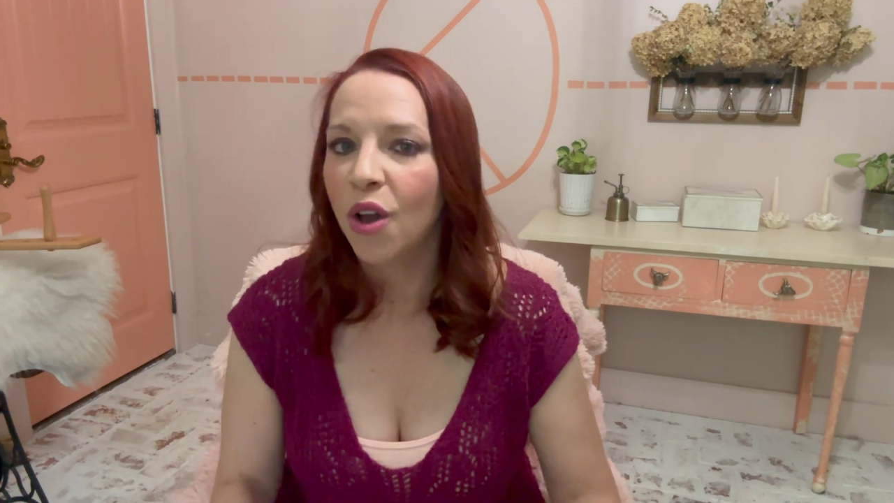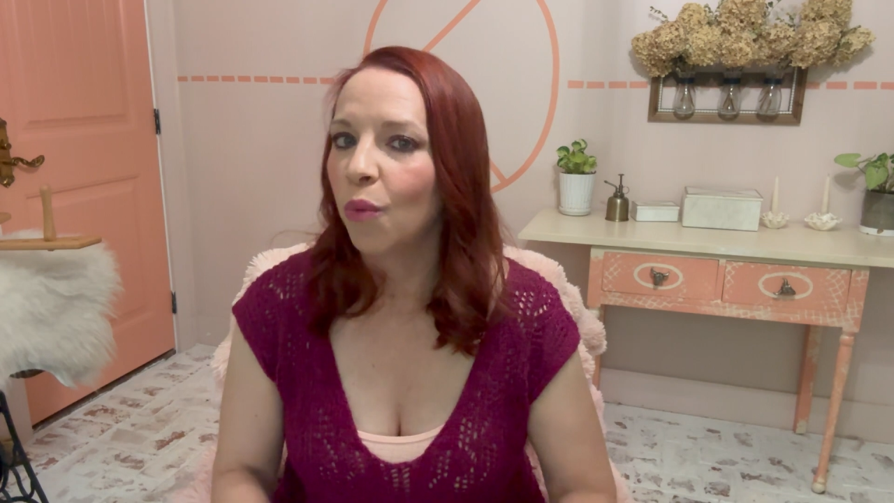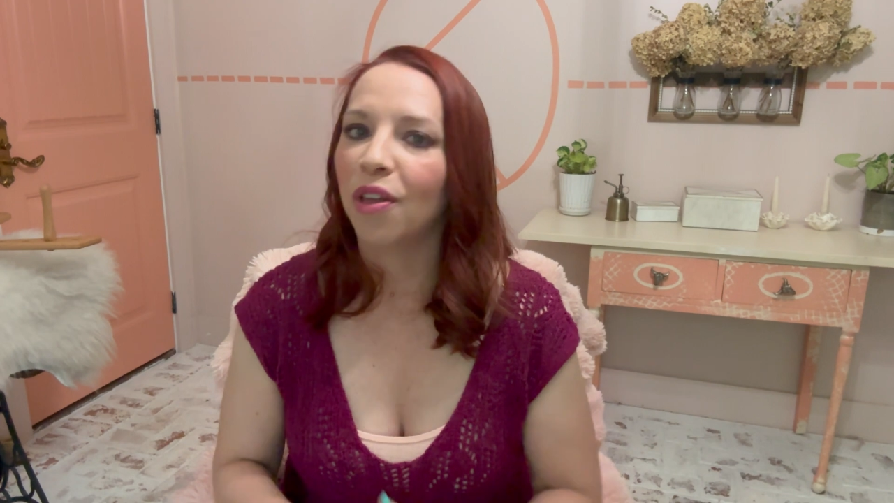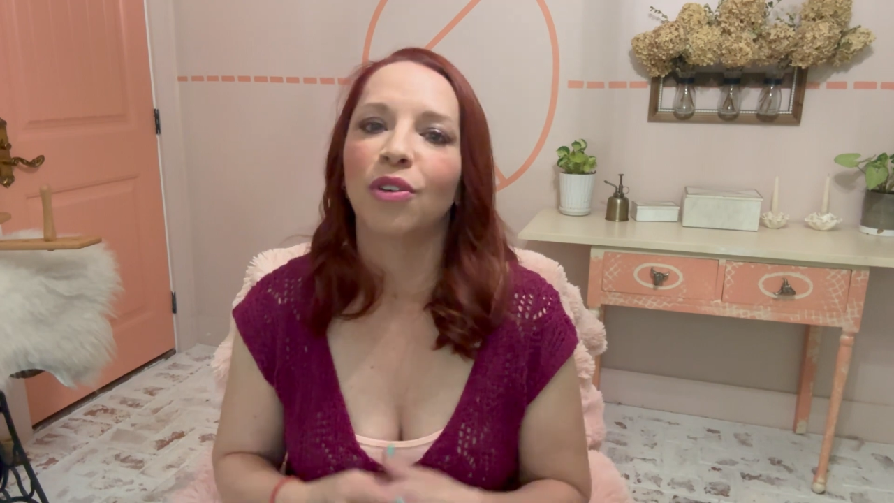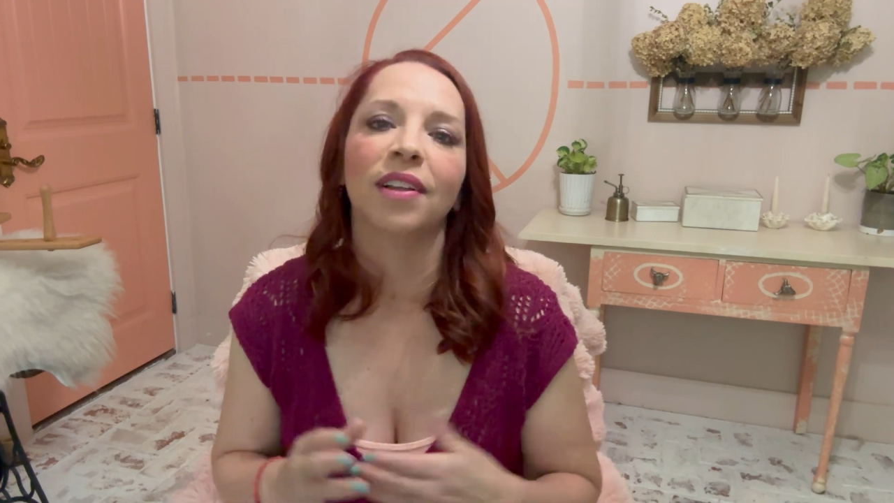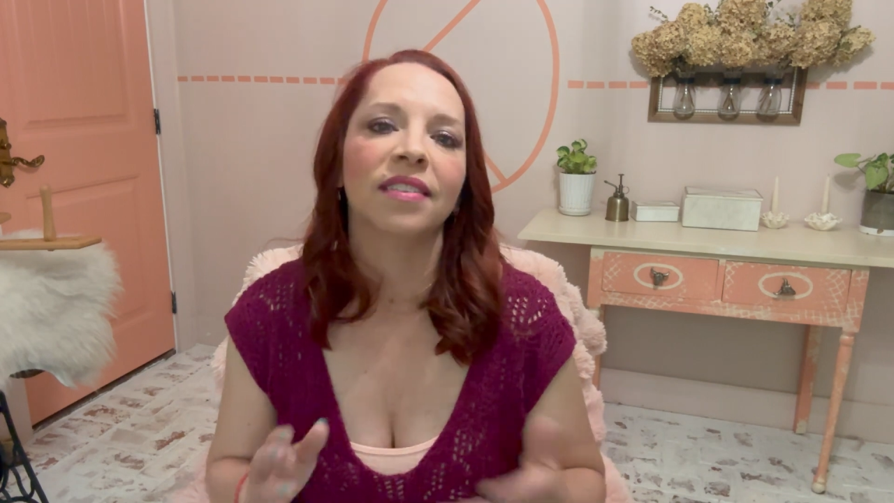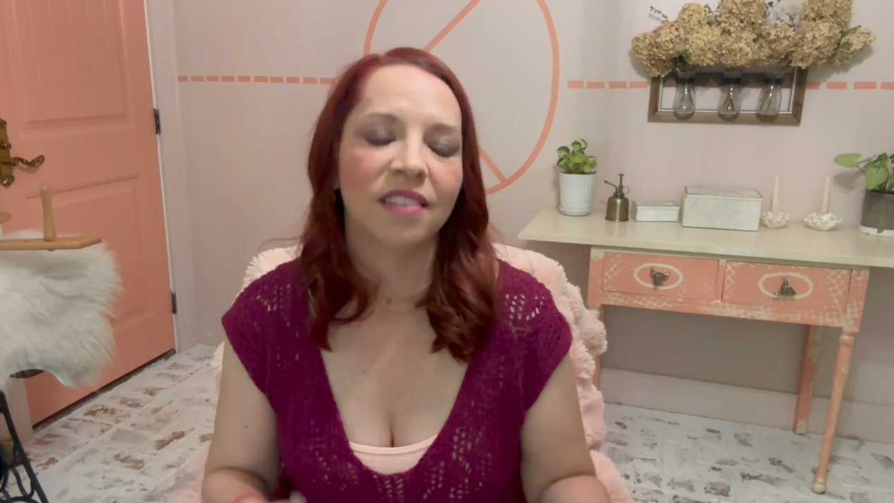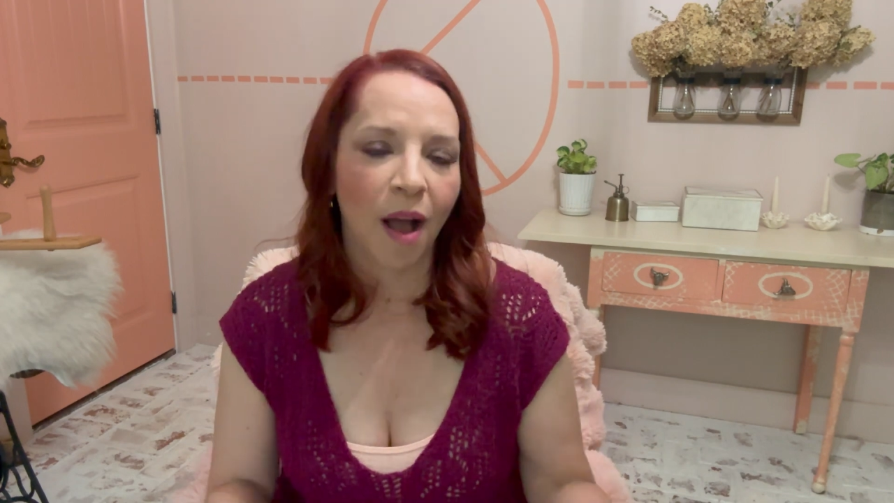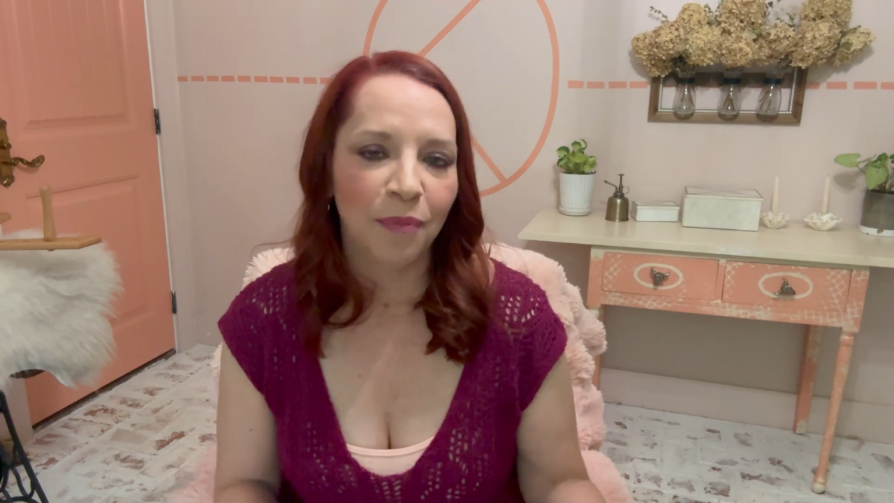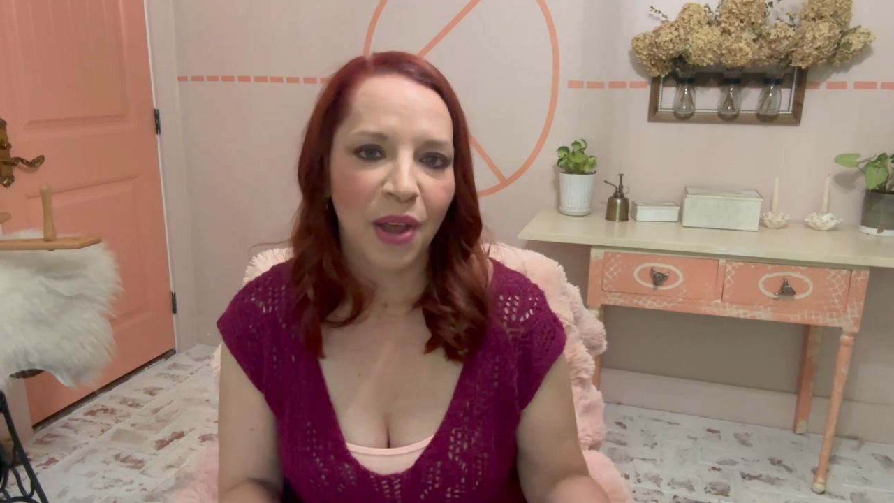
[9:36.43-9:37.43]
Whether it's
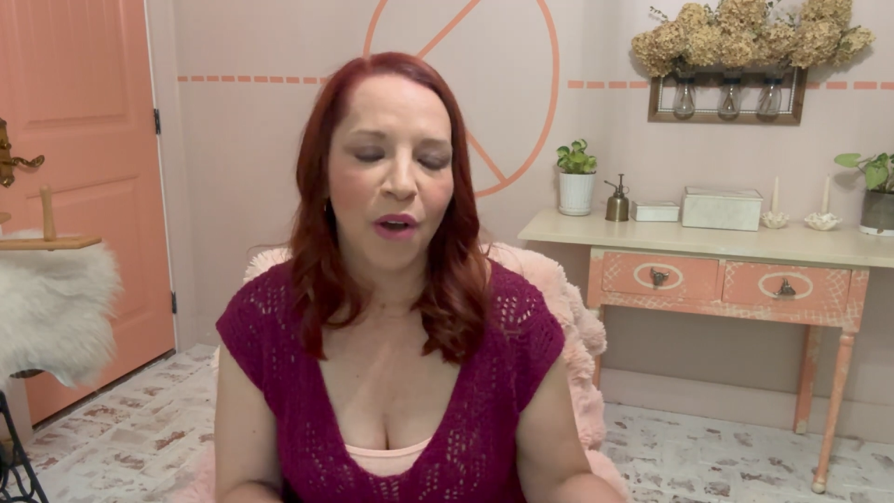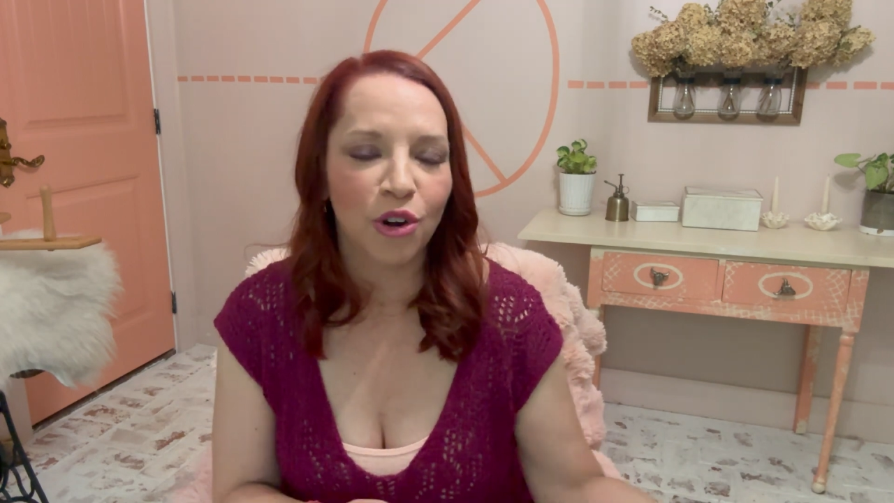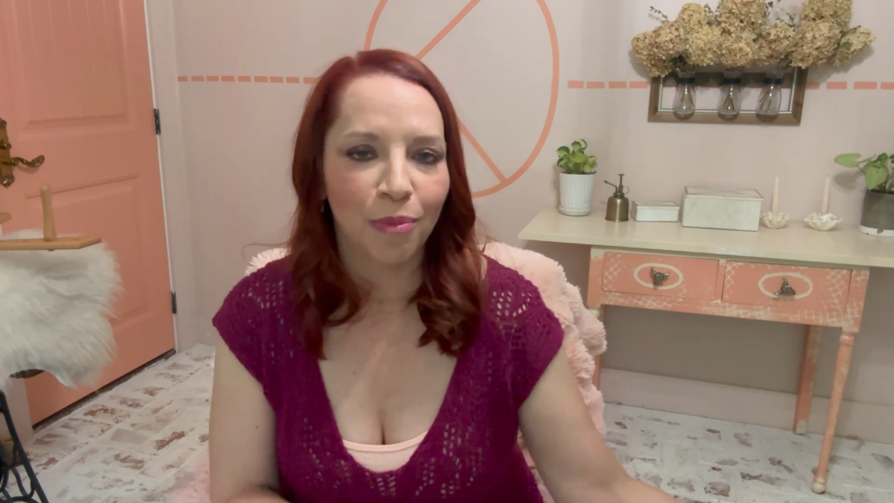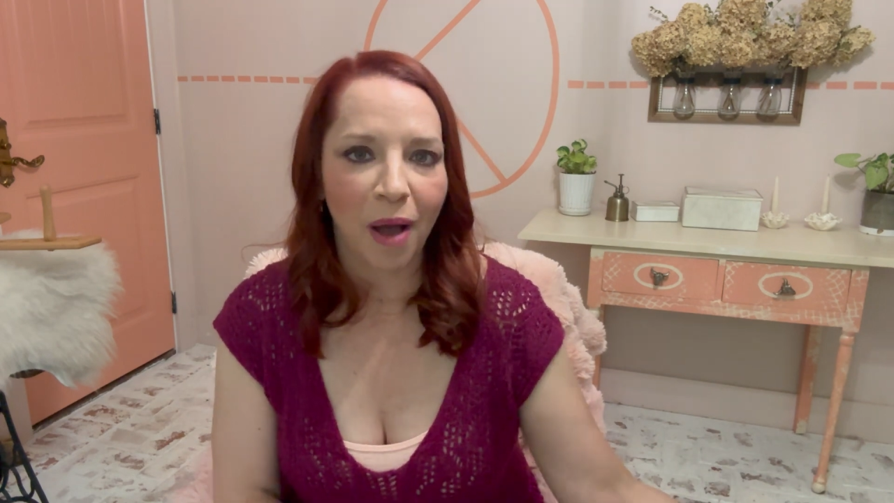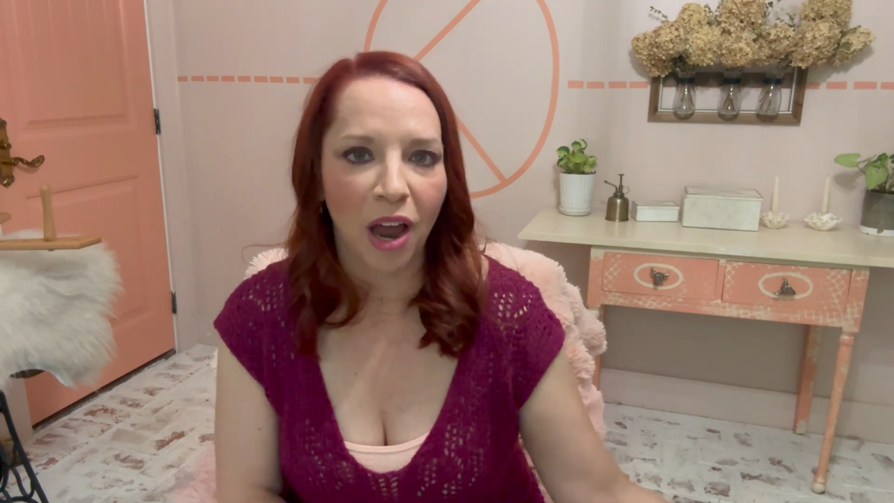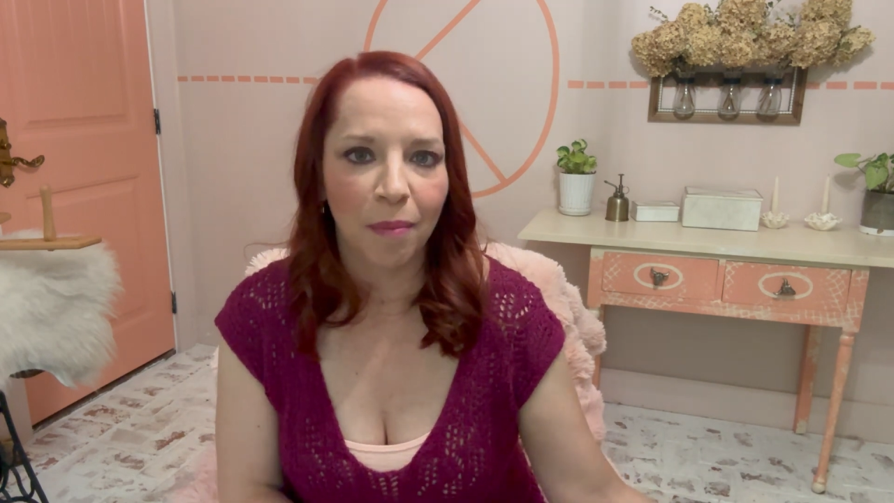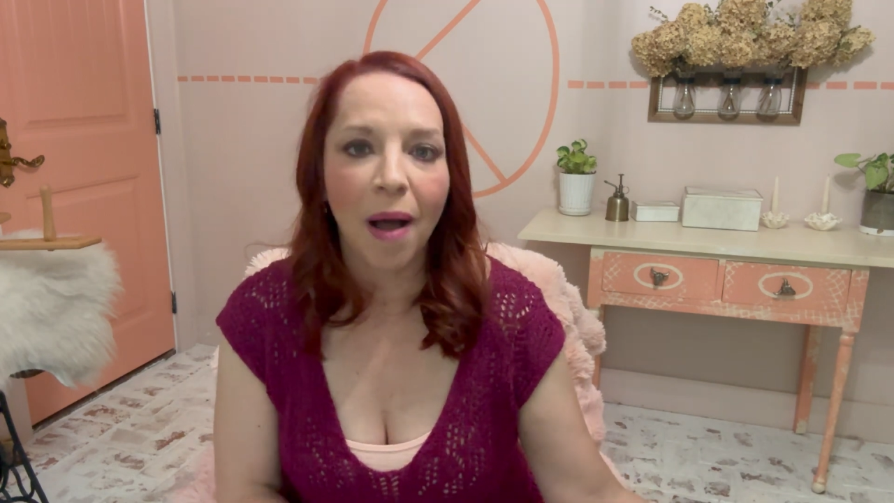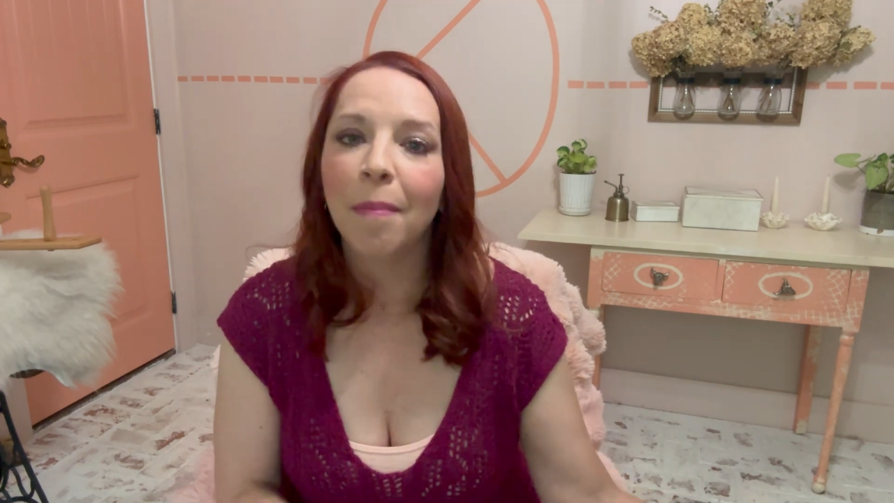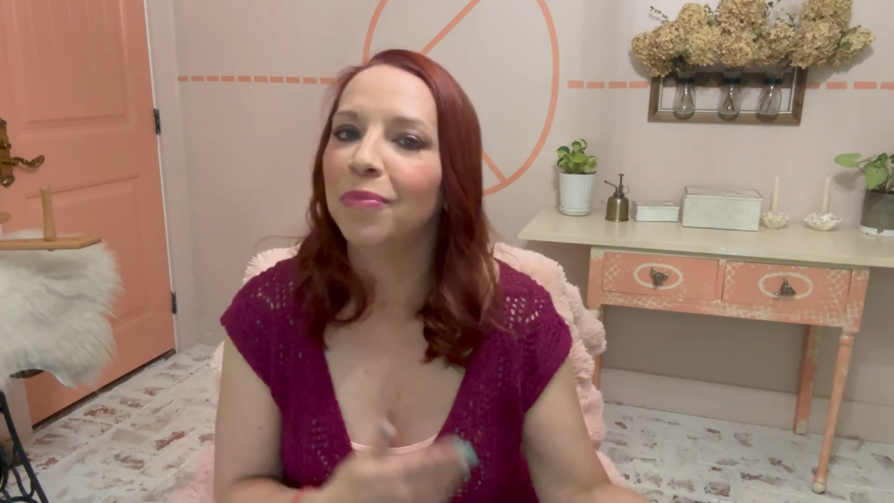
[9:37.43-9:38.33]
top down or bottom up,